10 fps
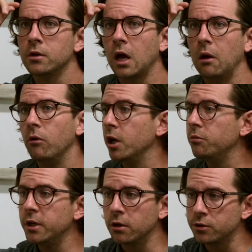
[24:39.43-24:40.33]
I wanted to
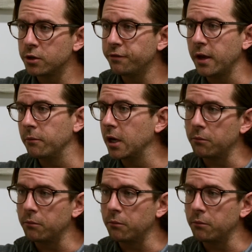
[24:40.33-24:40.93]
be closer to family.